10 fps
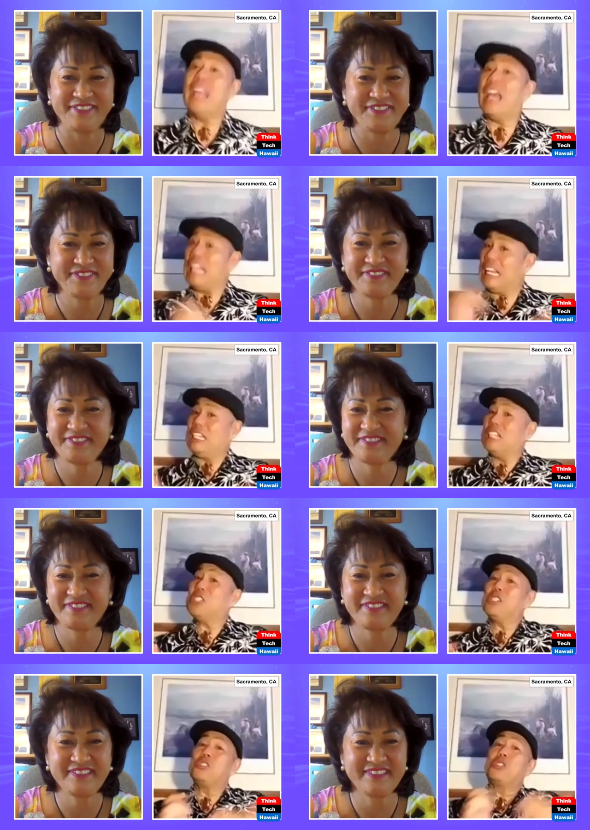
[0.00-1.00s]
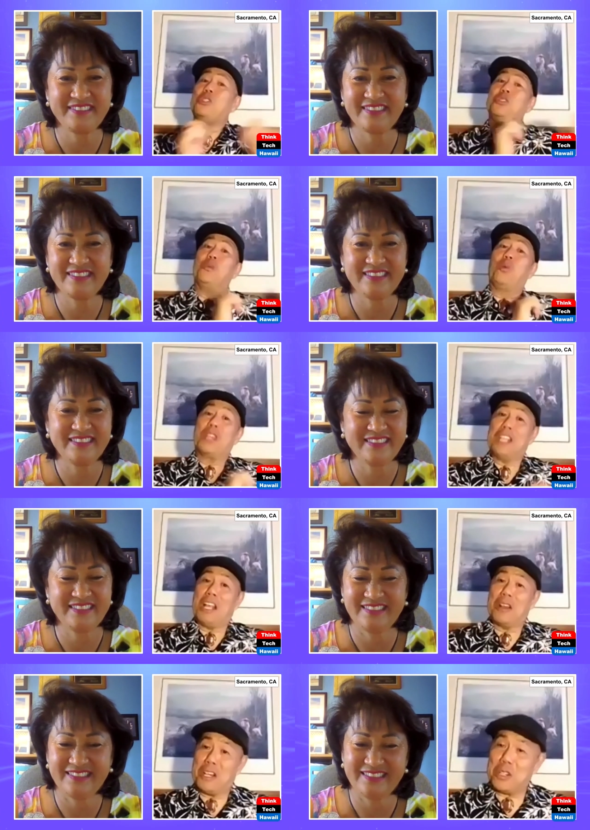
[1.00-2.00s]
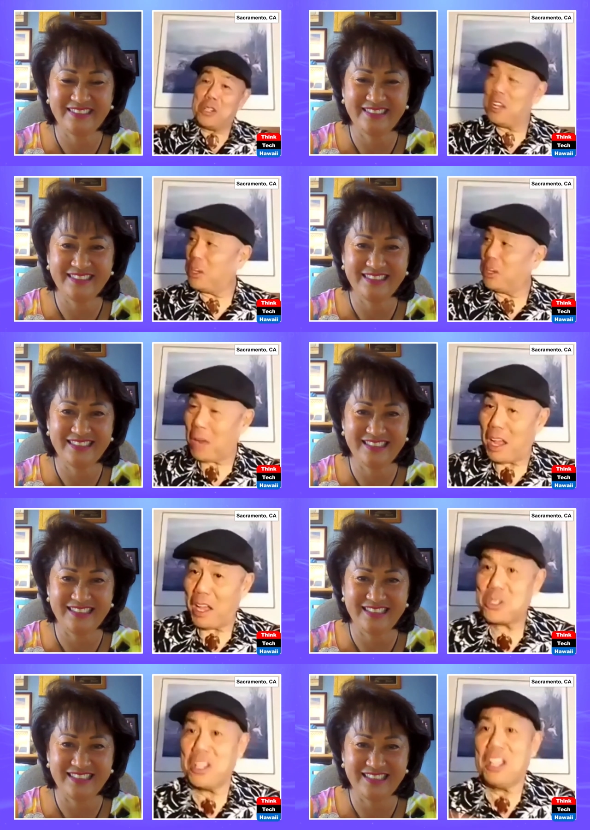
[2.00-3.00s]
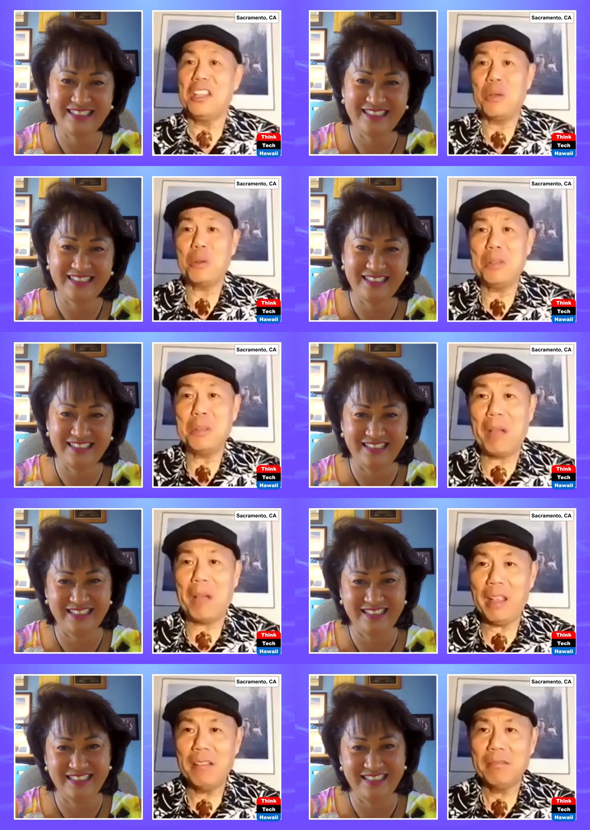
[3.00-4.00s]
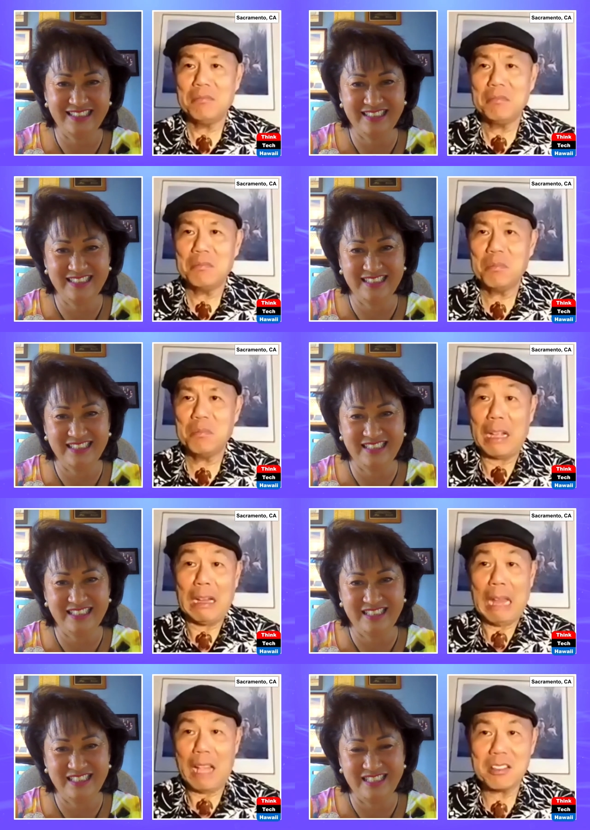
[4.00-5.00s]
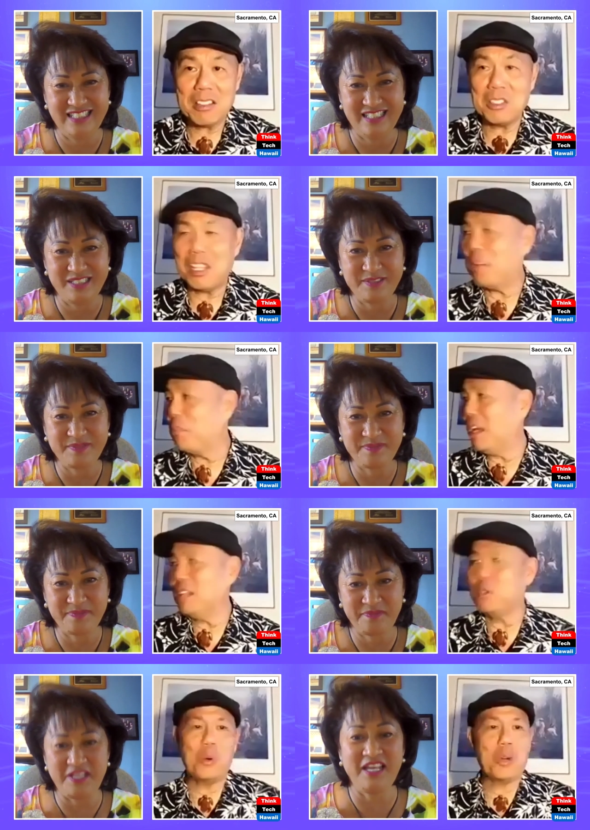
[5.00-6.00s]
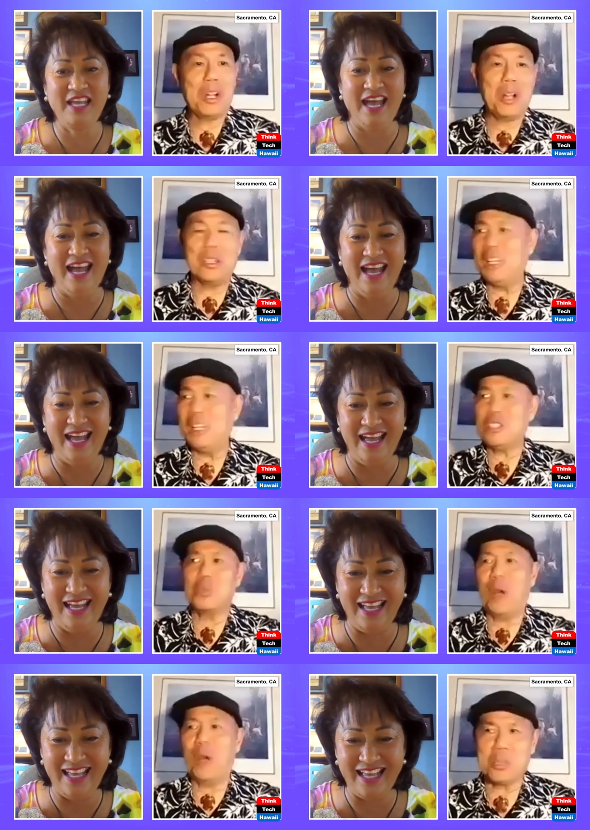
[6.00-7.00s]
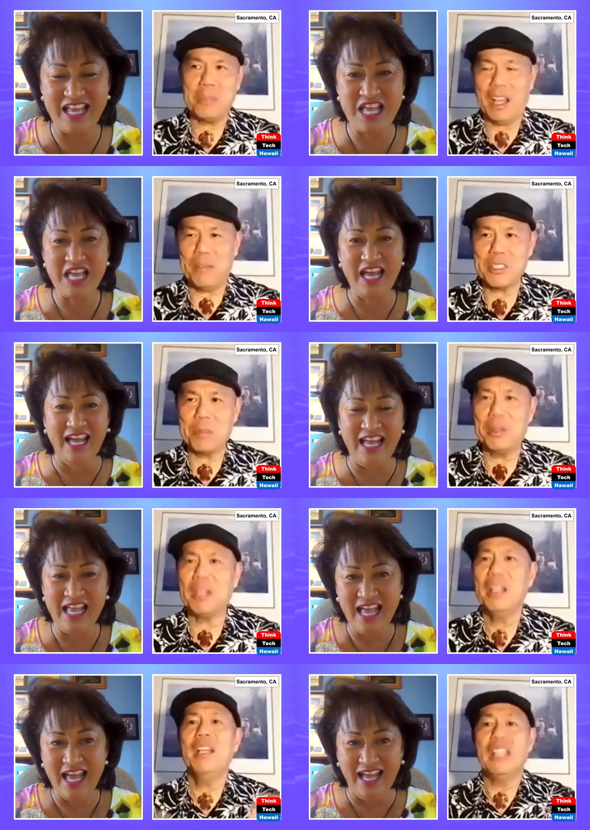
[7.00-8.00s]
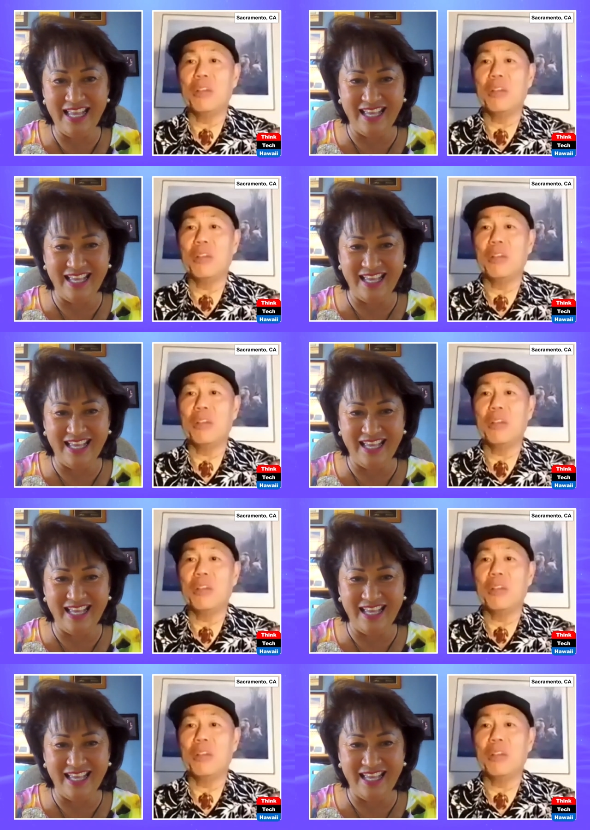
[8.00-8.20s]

Speaker 1: yeah, in addition to working out in the in the garage, they would be my my class. So I say, okay, brothers, we go work out, and they would just watch me, obviously, but they